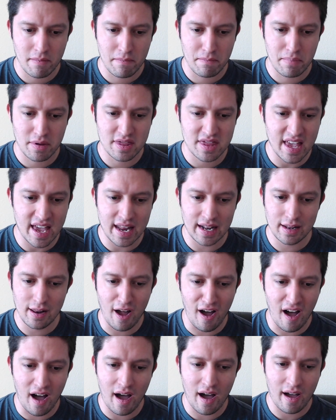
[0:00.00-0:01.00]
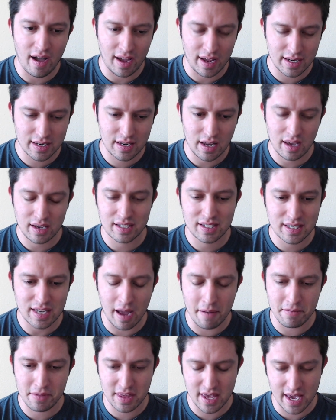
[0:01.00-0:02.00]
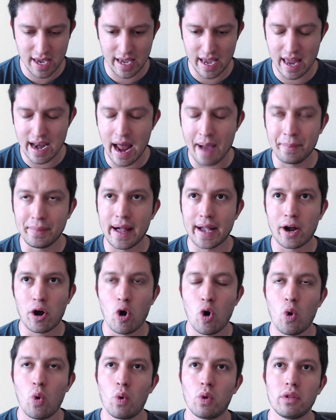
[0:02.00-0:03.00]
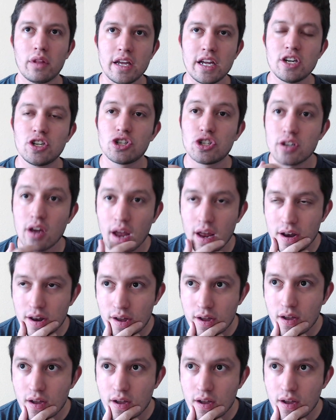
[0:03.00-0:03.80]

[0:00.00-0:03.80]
But then Law does something, and I'm like, holy shit.